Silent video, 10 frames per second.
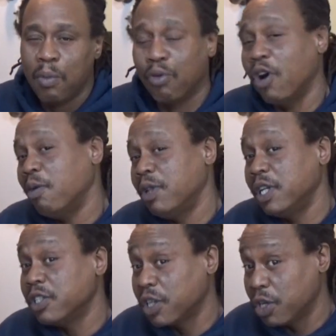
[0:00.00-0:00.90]
probably
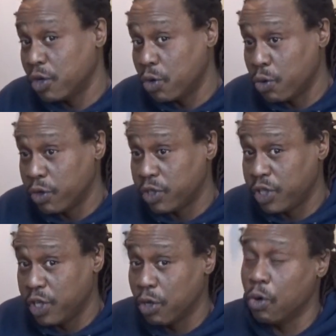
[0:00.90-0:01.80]
isn't going to go this
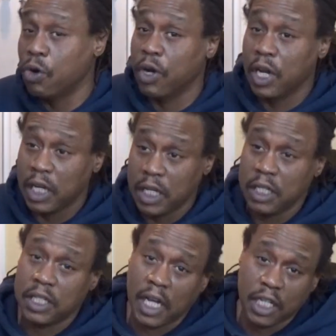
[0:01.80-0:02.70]
year or at
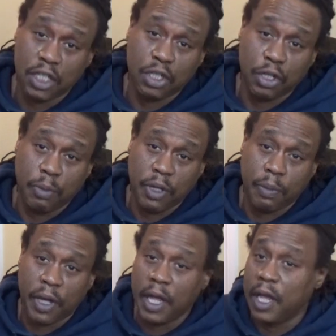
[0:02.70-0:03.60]
least I should be
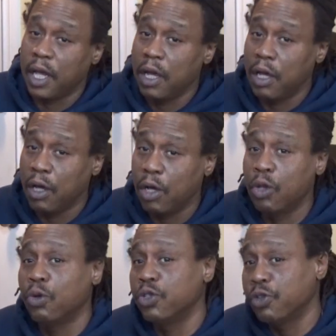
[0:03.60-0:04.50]
paying
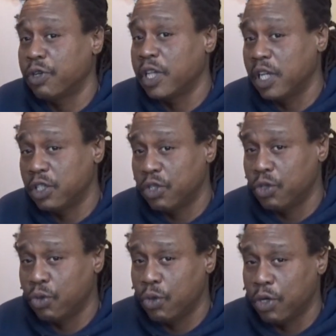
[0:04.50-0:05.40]
closer attention
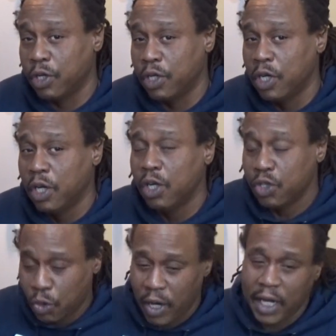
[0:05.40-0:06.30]
to her
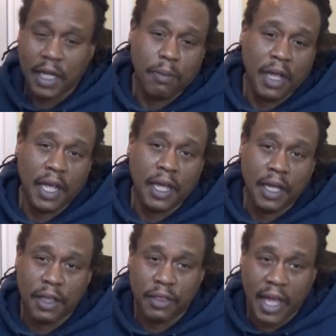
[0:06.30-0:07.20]
so I can make
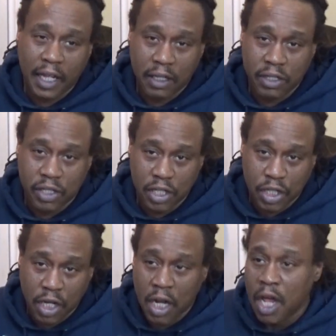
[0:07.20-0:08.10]
that decision.